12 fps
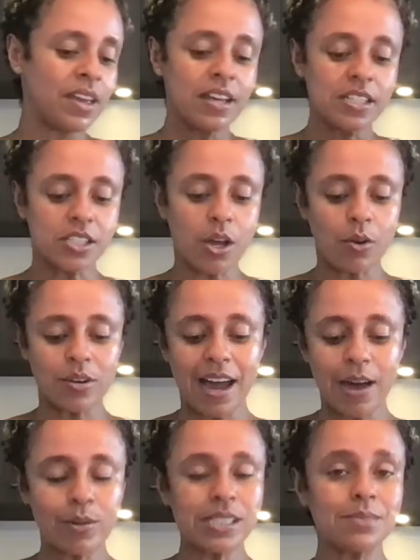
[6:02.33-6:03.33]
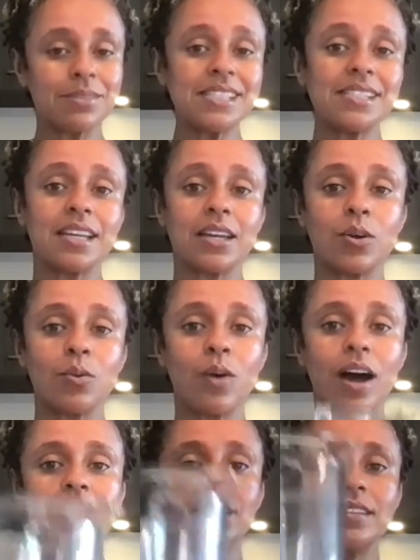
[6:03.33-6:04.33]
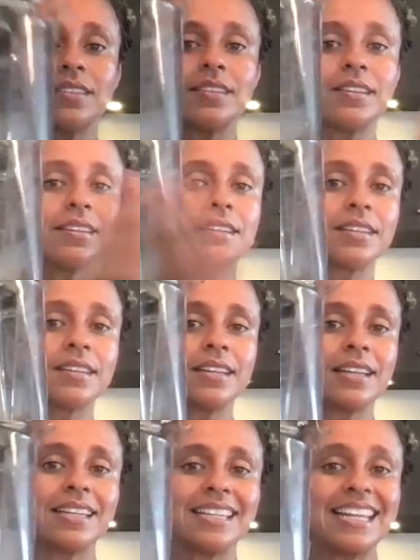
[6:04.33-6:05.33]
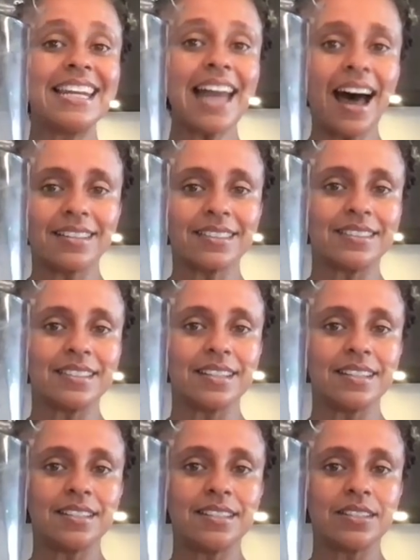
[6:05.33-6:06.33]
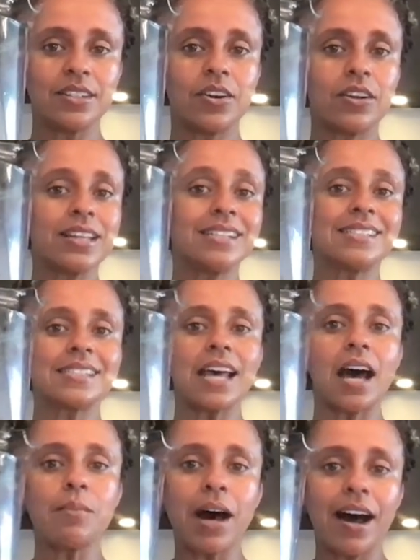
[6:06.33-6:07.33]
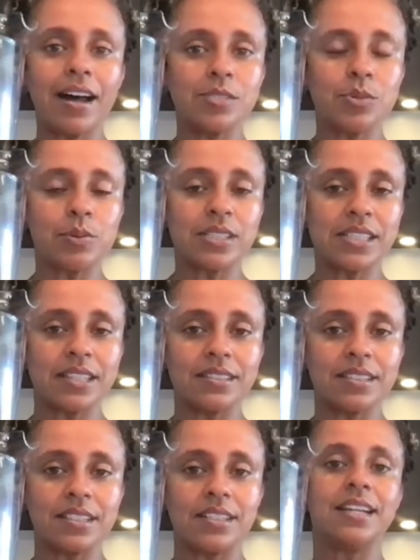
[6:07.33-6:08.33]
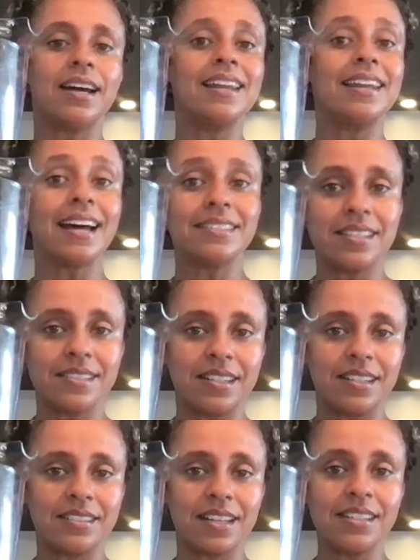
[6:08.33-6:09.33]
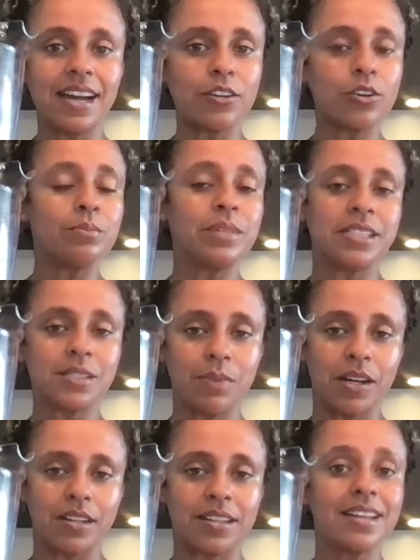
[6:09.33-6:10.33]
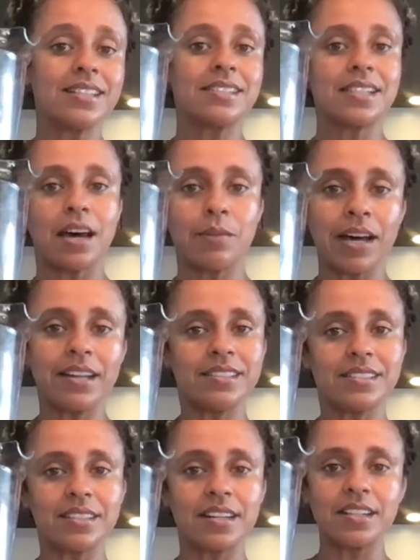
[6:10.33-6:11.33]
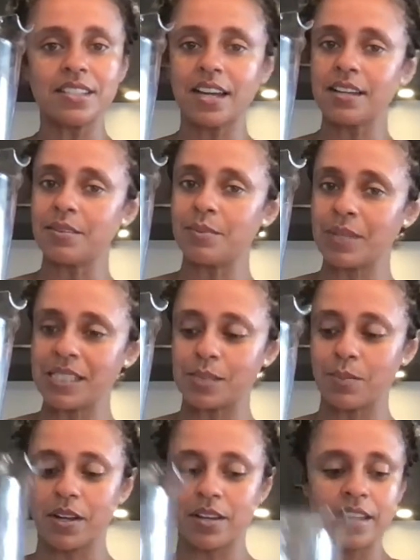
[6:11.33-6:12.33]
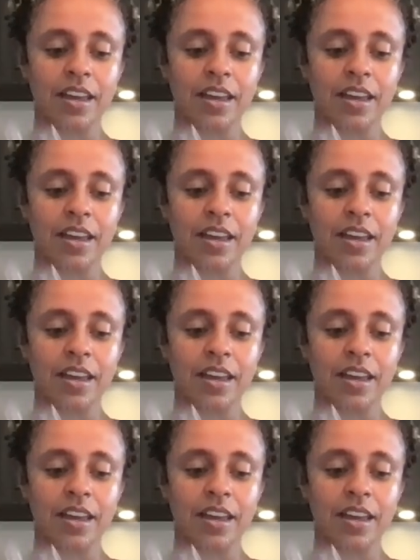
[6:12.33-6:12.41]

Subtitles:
So what's missing? Well, il latte, or the tsaba, as we would say in Tigrinya. Latte is in Italiano, it means milk. Tsaba is Tigrinya, it means milk.